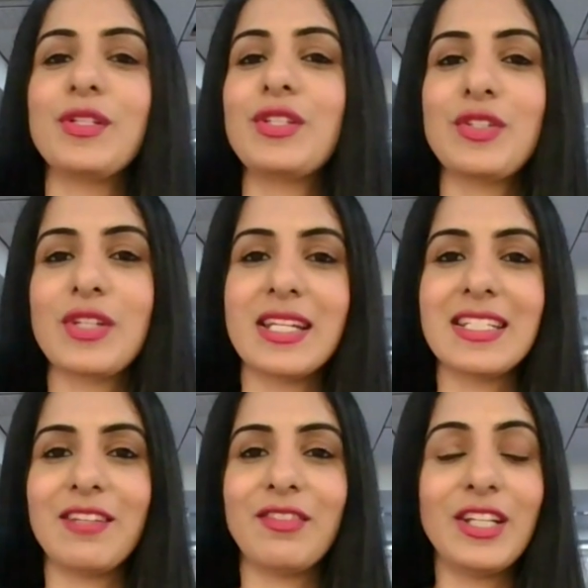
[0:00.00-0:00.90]
Business Today
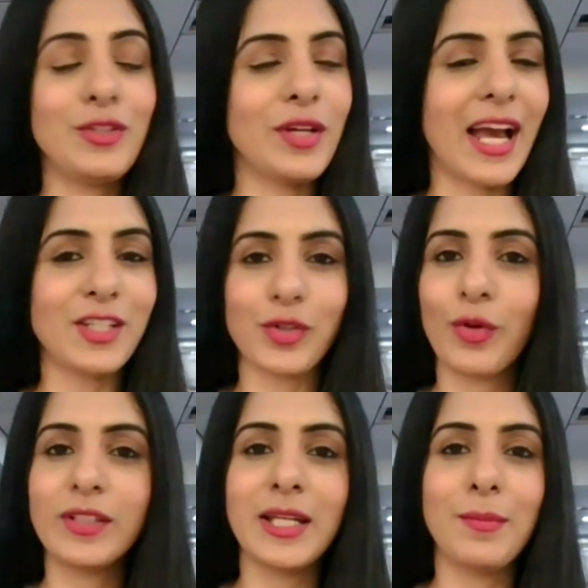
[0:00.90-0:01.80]
T V to catch
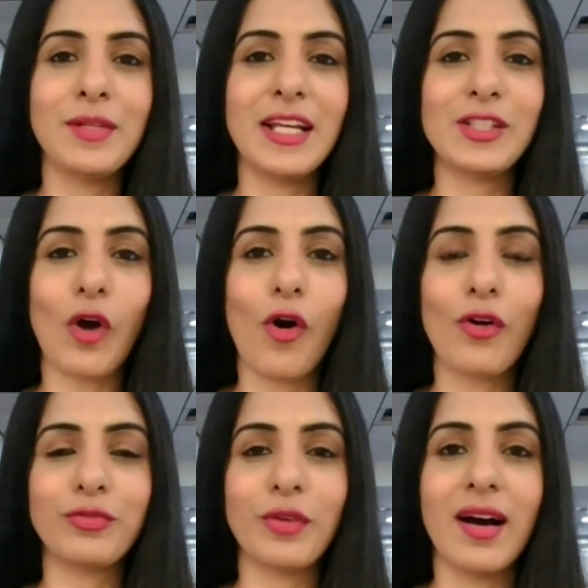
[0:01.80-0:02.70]
all the updates
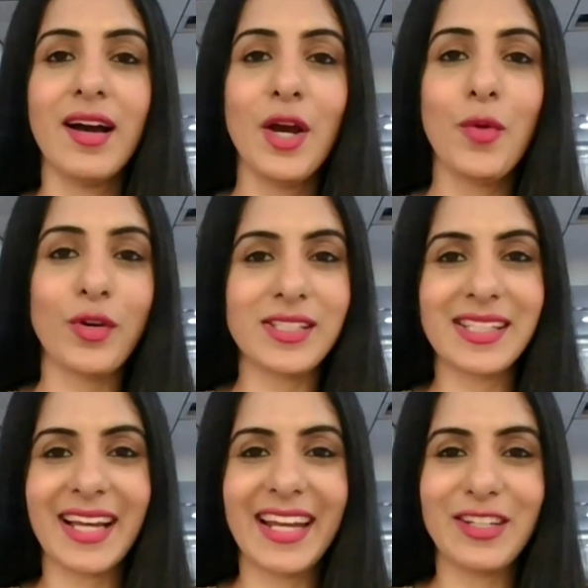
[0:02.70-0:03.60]
of uh, what is
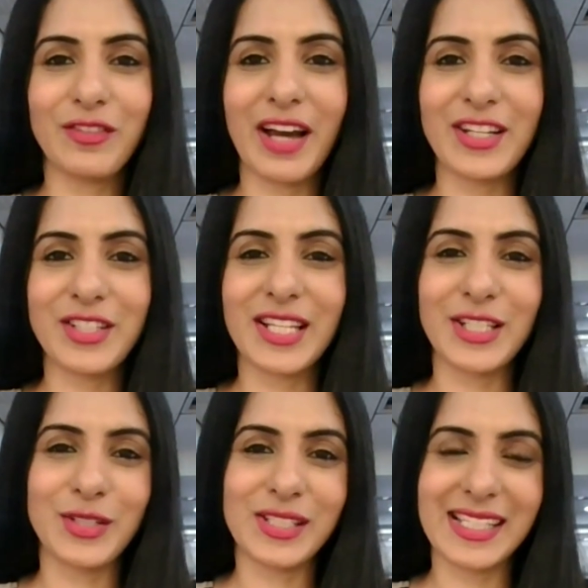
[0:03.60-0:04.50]
the kind of action
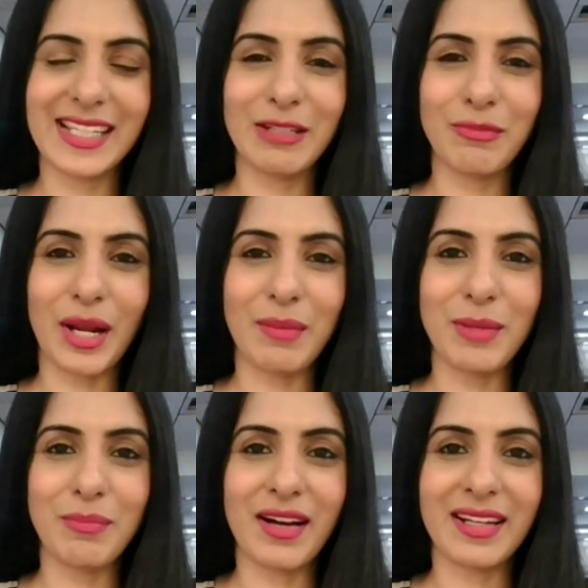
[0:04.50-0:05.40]
that you're seeing in the
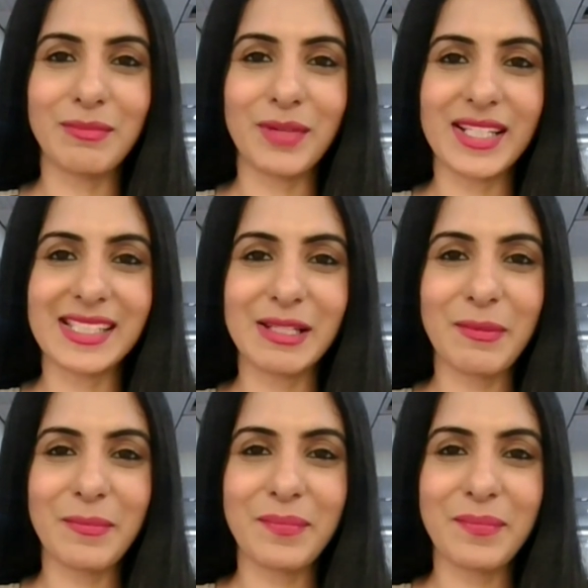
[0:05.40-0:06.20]
primary market buzz.